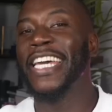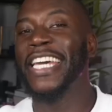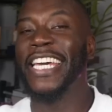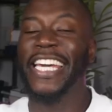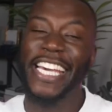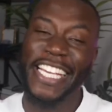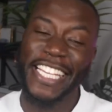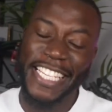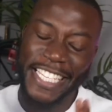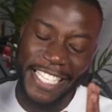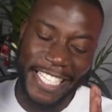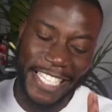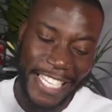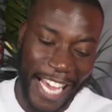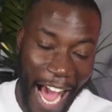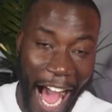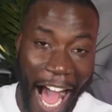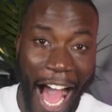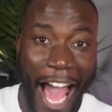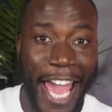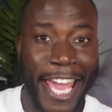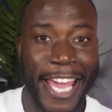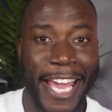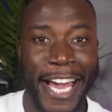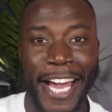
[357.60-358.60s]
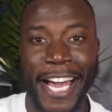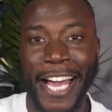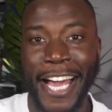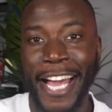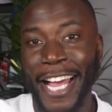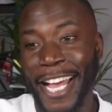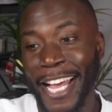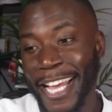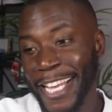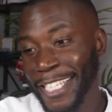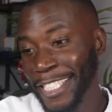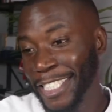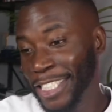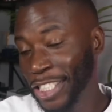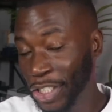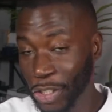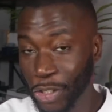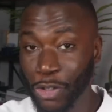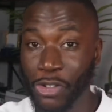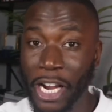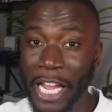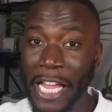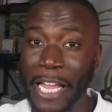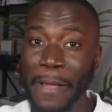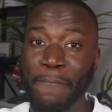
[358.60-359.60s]
It is Sky
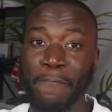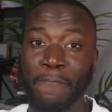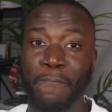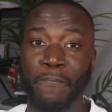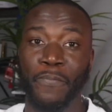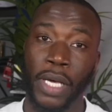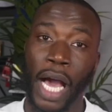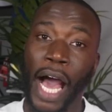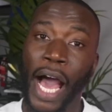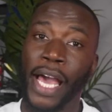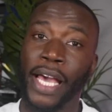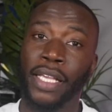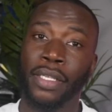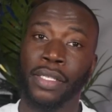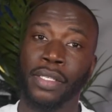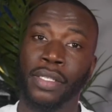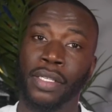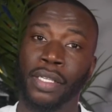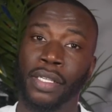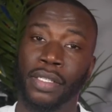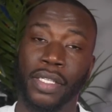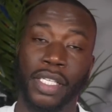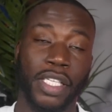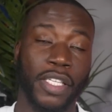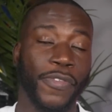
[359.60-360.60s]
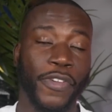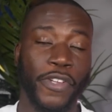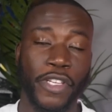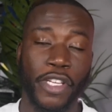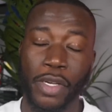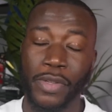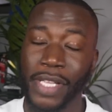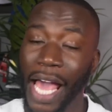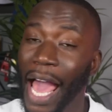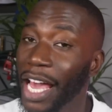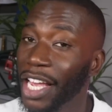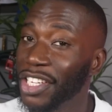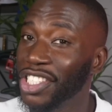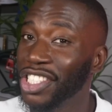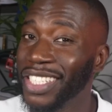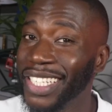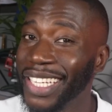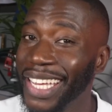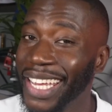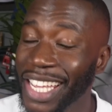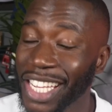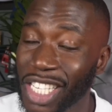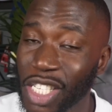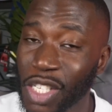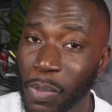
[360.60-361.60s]
Stream. Guys, this video actually
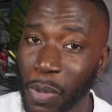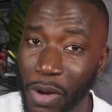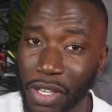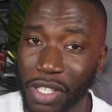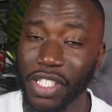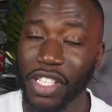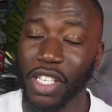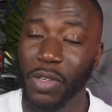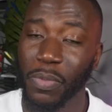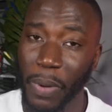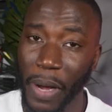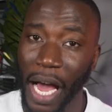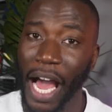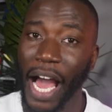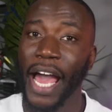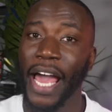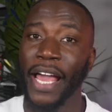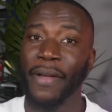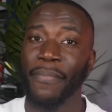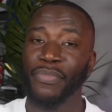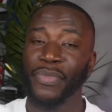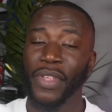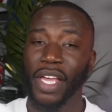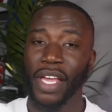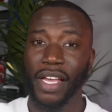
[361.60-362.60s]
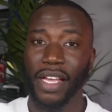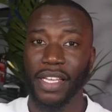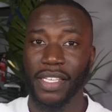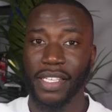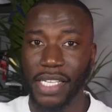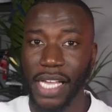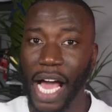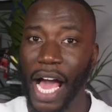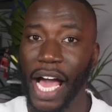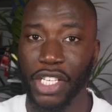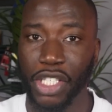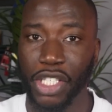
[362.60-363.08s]
is sponsored by Sky